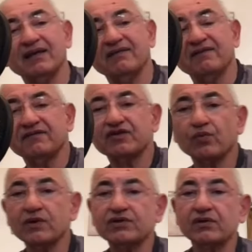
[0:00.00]
even if she
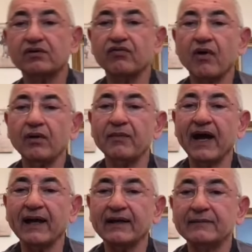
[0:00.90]
wants to crawl
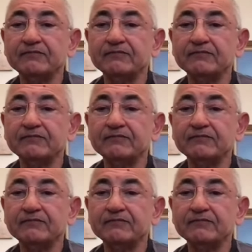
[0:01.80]
back.